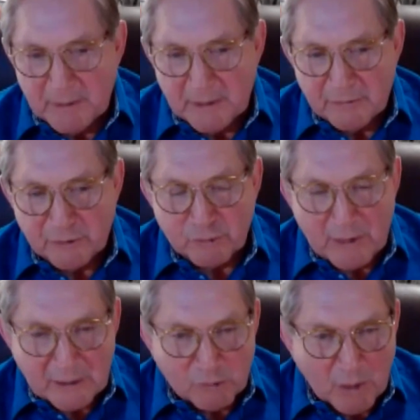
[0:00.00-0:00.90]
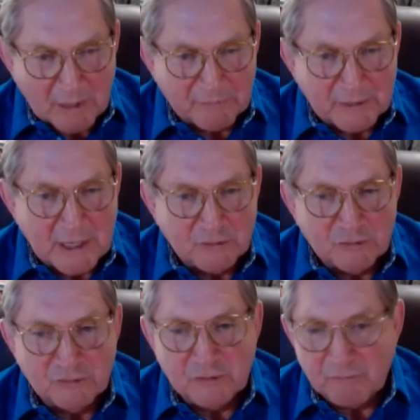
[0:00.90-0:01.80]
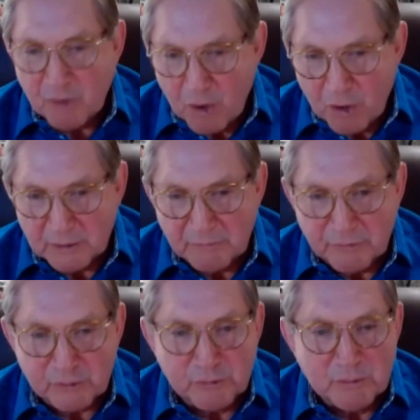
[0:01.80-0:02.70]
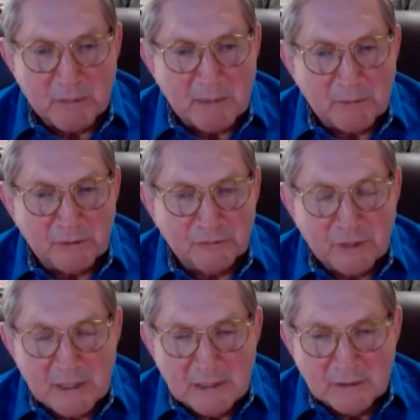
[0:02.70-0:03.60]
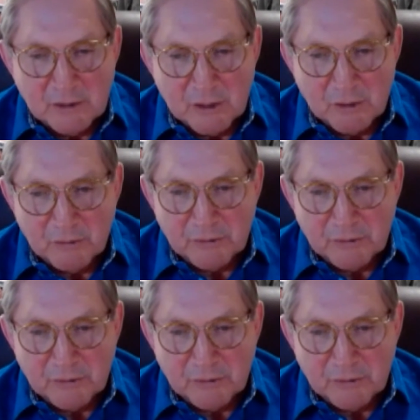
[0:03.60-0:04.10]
Uh, the training qualifications of all of the crew members, you know,